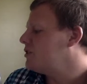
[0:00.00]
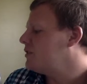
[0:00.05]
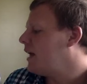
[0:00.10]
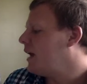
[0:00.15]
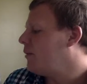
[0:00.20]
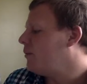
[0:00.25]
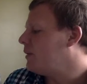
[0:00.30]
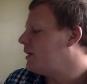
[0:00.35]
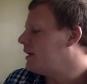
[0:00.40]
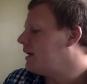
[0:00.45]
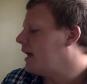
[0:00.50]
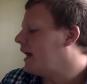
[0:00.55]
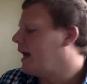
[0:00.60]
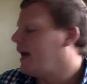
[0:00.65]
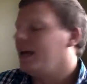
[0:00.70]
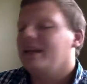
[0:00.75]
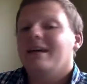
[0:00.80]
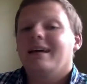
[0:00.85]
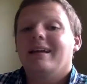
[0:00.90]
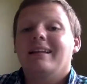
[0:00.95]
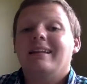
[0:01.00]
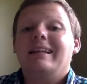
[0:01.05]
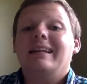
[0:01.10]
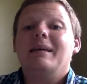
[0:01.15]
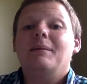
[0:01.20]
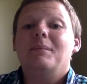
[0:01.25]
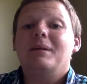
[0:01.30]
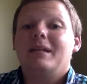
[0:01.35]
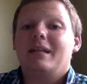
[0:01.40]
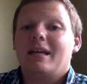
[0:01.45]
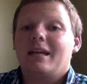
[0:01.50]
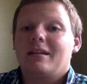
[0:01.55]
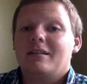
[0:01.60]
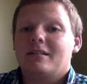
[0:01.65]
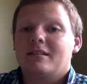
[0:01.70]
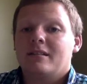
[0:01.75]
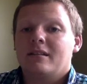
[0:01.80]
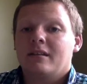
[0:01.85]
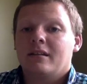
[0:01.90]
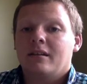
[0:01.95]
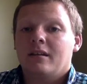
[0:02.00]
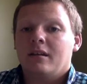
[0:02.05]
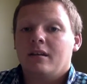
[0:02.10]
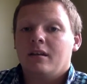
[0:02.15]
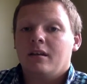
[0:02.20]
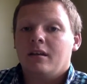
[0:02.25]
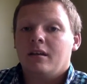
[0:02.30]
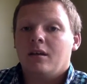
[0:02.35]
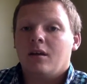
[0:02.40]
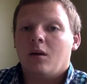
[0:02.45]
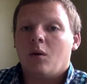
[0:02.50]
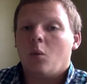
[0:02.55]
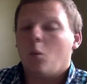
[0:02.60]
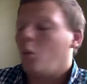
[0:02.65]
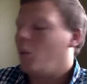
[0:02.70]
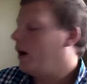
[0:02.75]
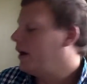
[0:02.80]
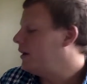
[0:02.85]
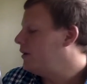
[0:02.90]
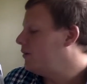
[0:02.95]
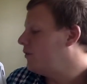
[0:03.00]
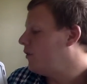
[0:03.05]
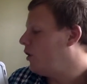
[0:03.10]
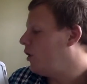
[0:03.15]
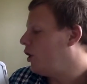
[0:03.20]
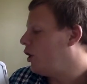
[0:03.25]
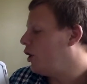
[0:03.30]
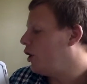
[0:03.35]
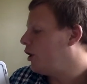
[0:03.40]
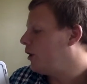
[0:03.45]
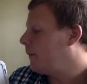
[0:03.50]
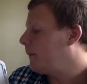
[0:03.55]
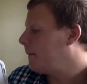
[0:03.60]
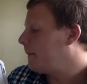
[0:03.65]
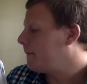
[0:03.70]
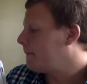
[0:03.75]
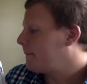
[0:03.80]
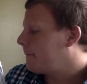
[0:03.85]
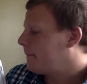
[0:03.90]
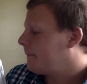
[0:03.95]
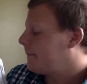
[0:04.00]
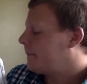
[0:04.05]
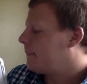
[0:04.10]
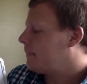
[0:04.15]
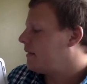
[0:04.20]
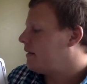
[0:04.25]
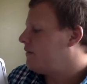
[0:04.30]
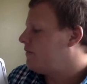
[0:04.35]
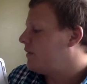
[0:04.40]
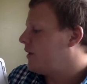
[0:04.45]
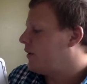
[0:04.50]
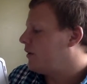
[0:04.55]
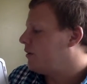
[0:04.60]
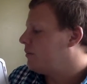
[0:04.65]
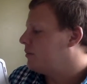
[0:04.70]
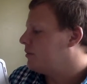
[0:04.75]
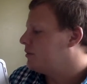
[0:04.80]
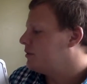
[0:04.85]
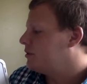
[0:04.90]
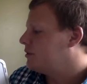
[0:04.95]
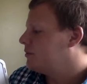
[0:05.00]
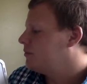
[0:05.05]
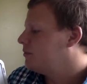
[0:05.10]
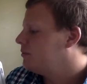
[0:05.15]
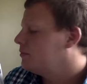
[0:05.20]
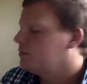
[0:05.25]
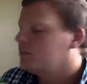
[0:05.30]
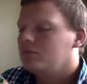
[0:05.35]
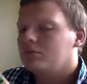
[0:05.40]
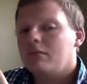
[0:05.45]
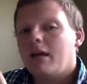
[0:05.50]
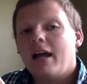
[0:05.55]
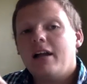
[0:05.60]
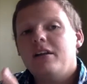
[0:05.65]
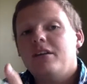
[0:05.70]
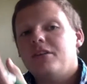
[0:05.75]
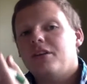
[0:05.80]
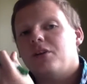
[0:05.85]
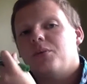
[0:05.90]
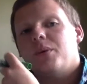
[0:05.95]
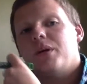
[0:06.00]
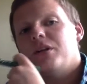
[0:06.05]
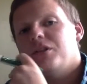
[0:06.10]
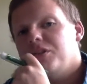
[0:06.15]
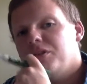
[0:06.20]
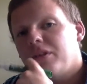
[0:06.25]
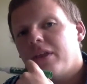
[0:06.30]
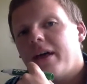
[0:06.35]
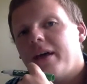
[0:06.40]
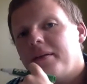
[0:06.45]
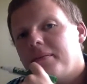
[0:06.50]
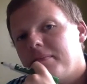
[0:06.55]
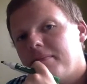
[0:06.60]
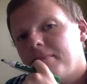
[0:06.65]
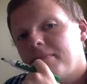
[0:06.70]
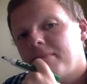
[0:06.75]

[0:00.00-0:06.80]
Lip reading: so that we can eliminate one of our variables. How do you think we could do that?